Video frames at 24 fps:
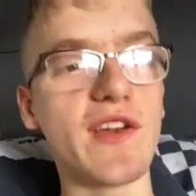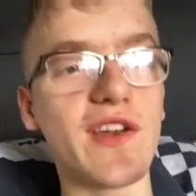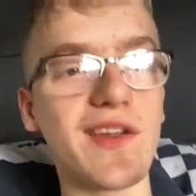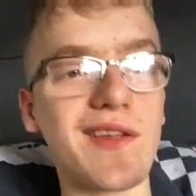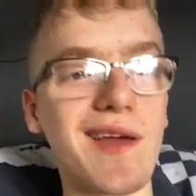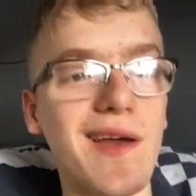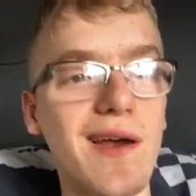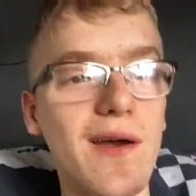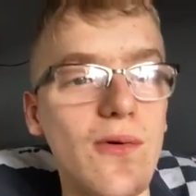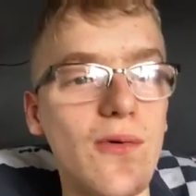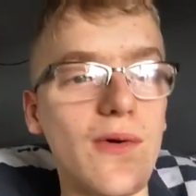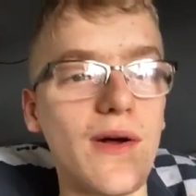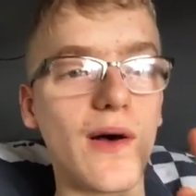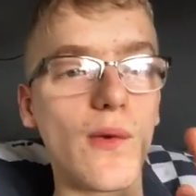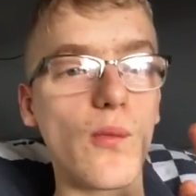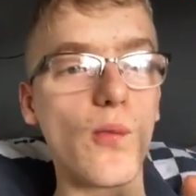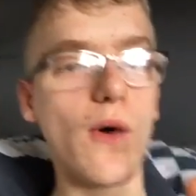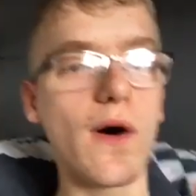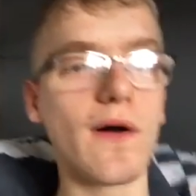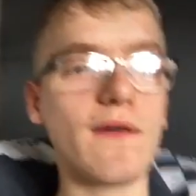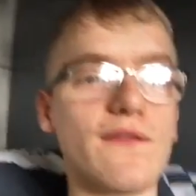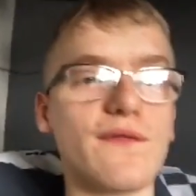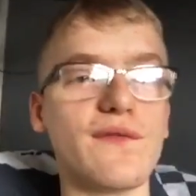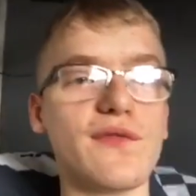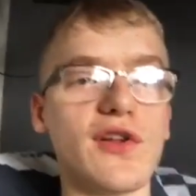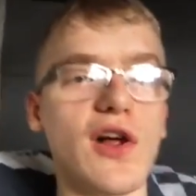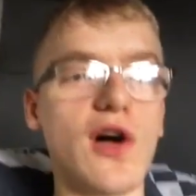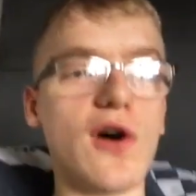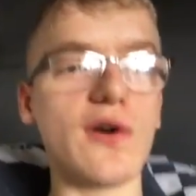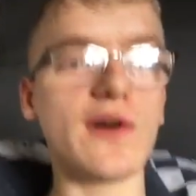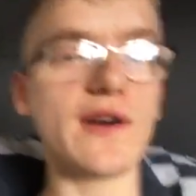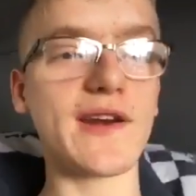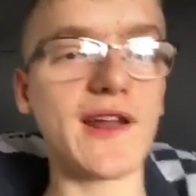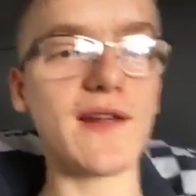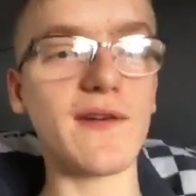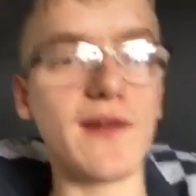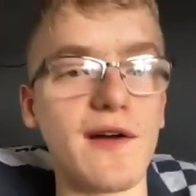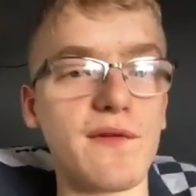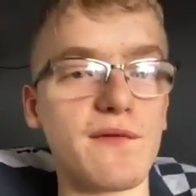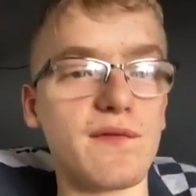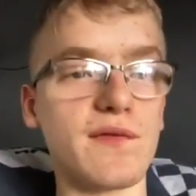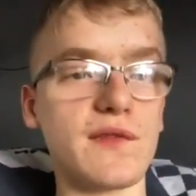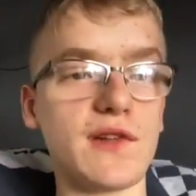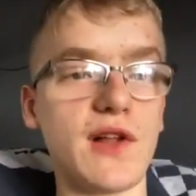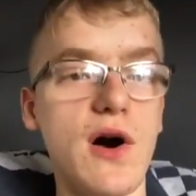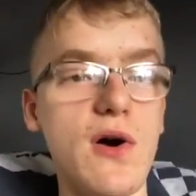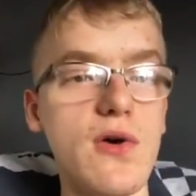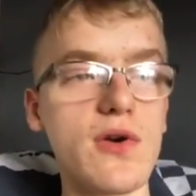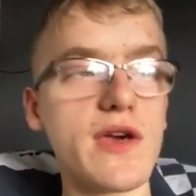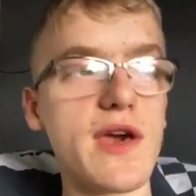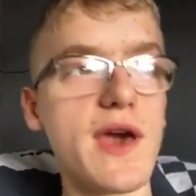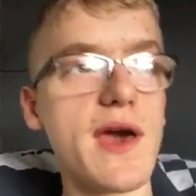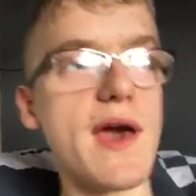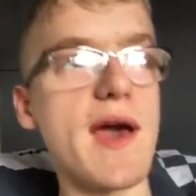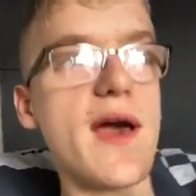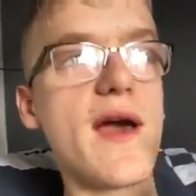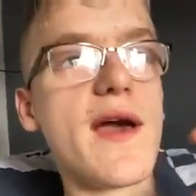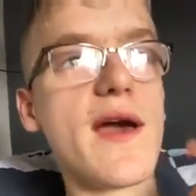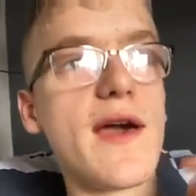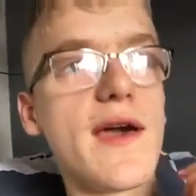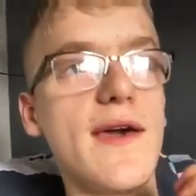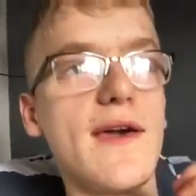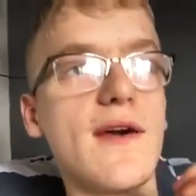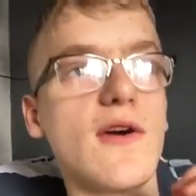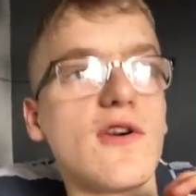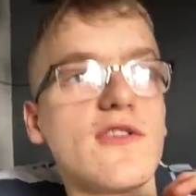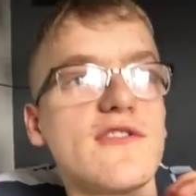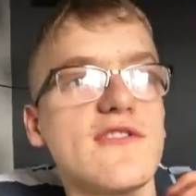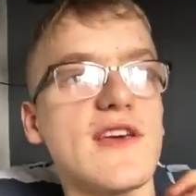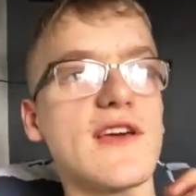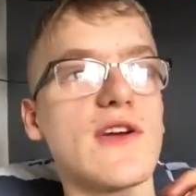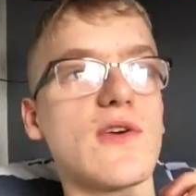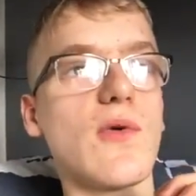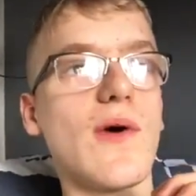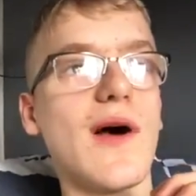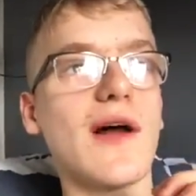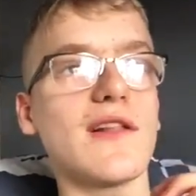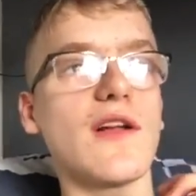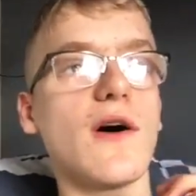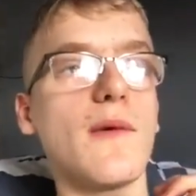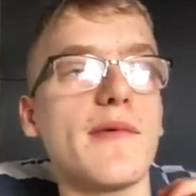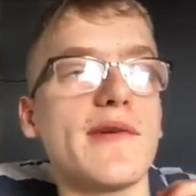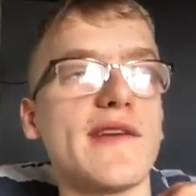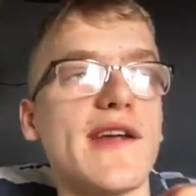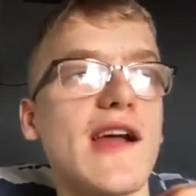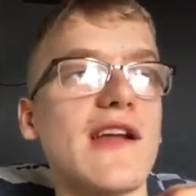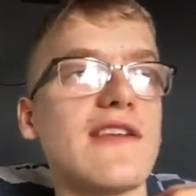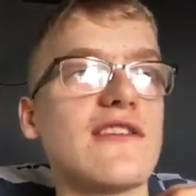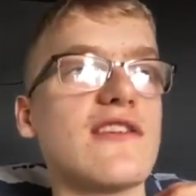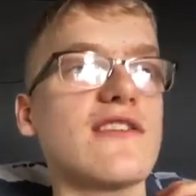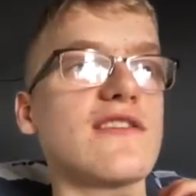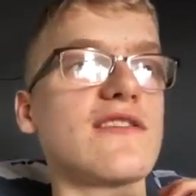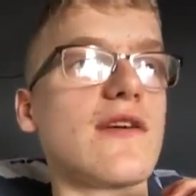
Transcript: video, like one holiday like vlog, it could take quite a lot of data.